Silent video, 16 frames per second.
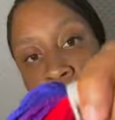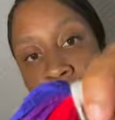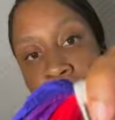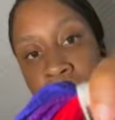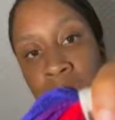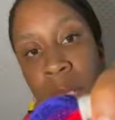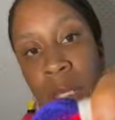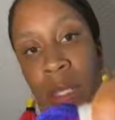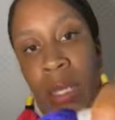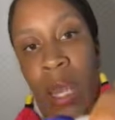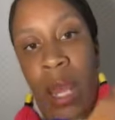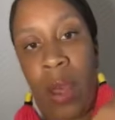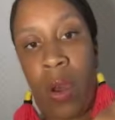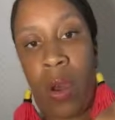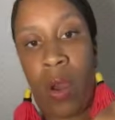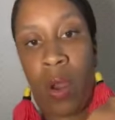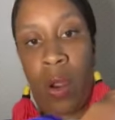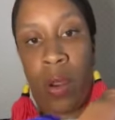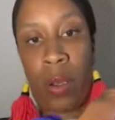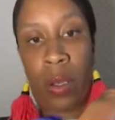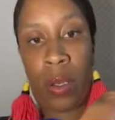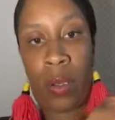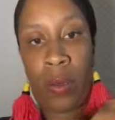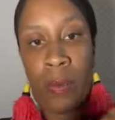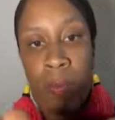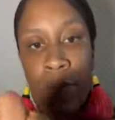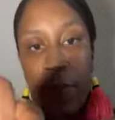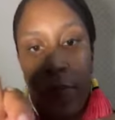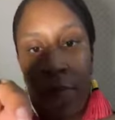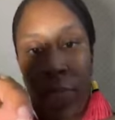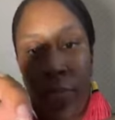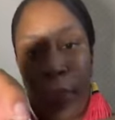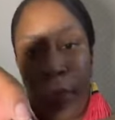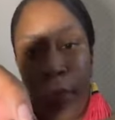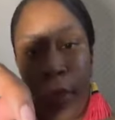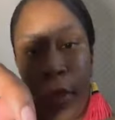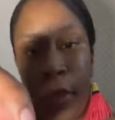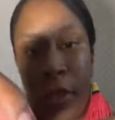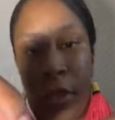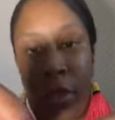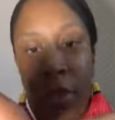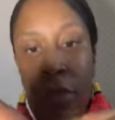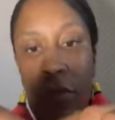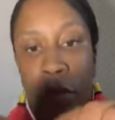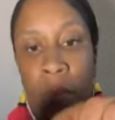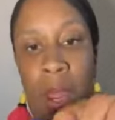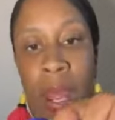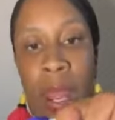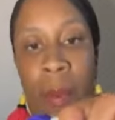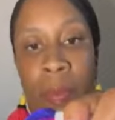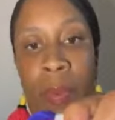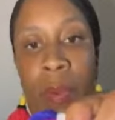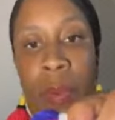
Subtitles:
Like, it's not hard. Just wrap.